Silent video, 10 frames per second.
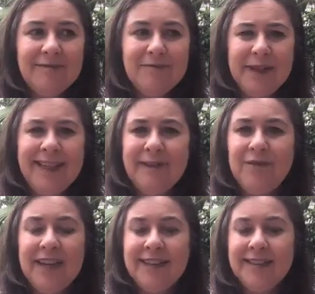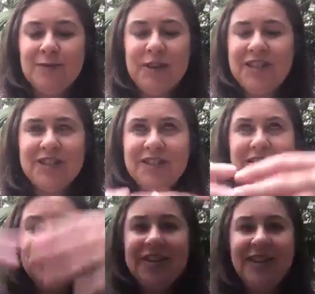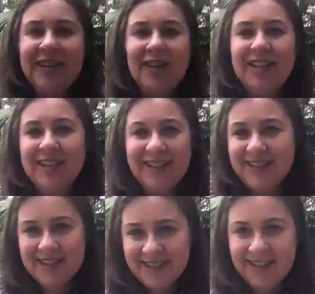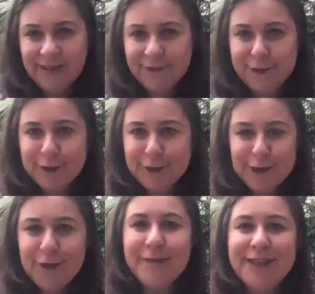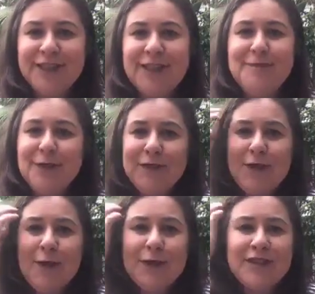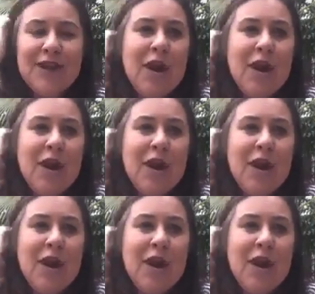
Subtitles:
being in Vegas, which, it's the city of showmanship, of course,